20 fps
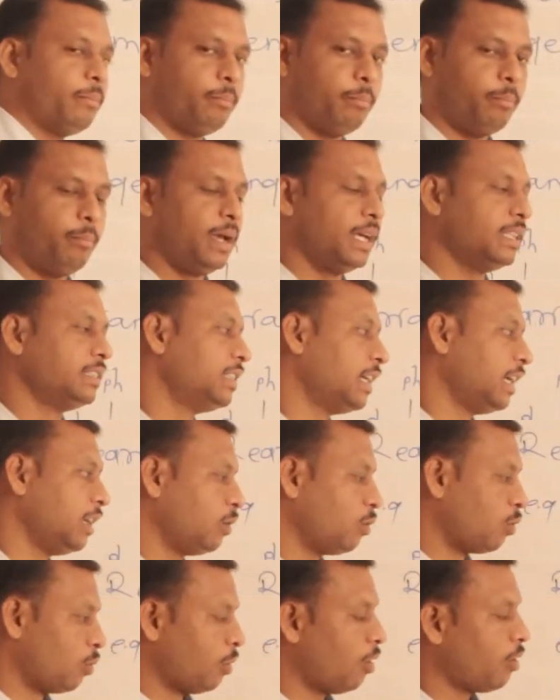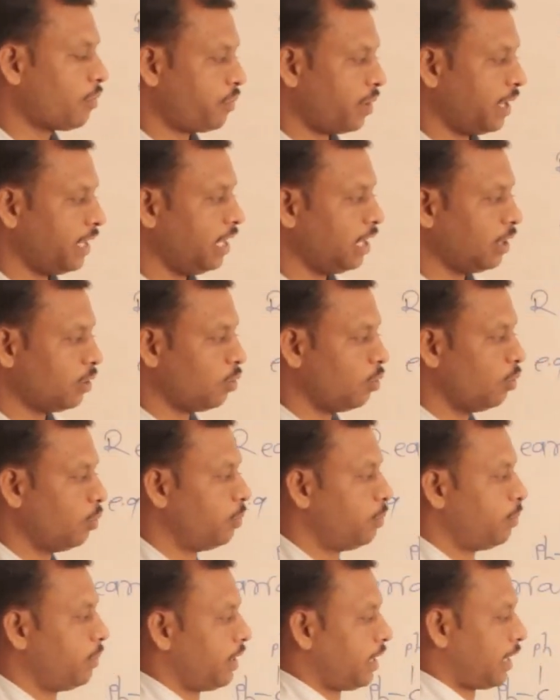benzyl group or phenyl
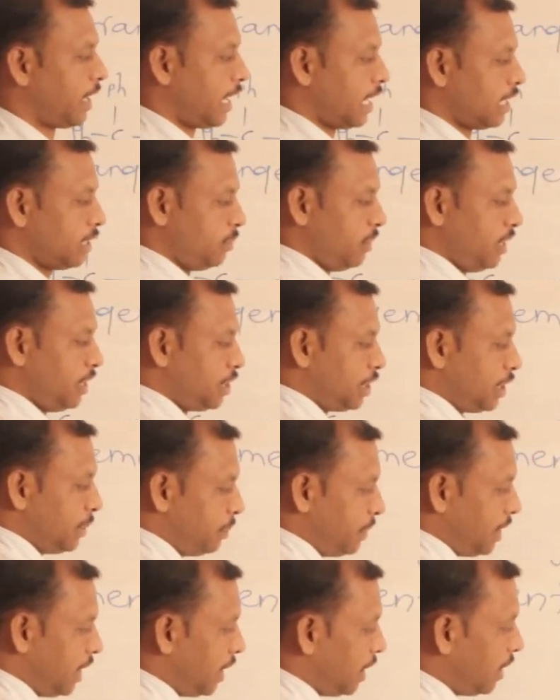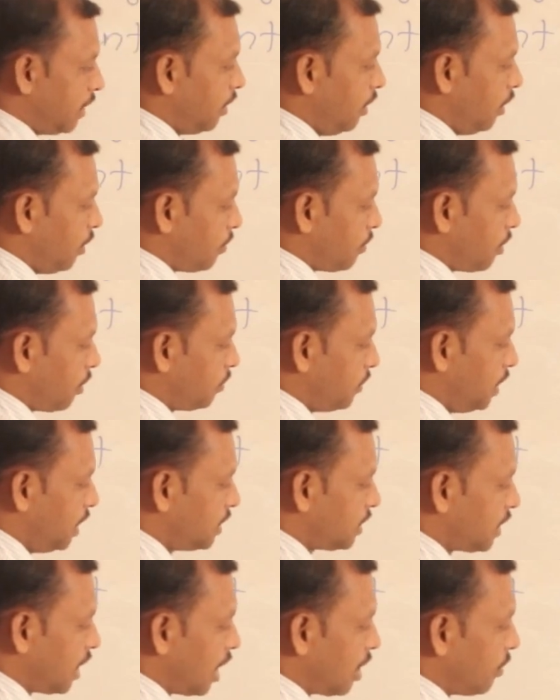group has been shifted from
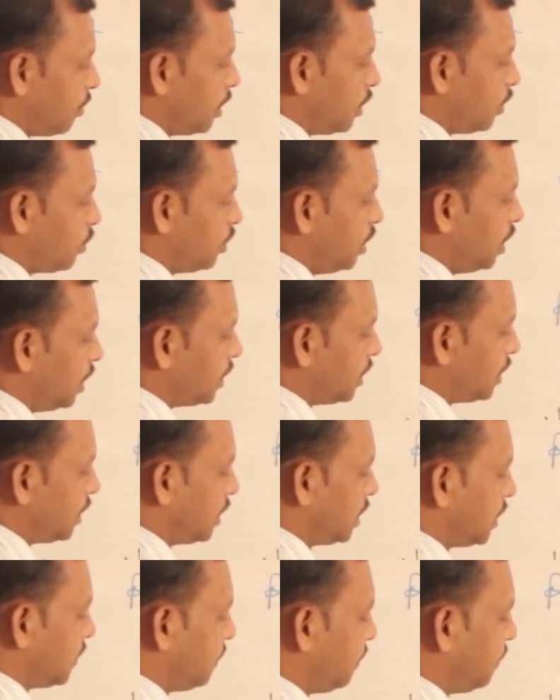this carbon to this.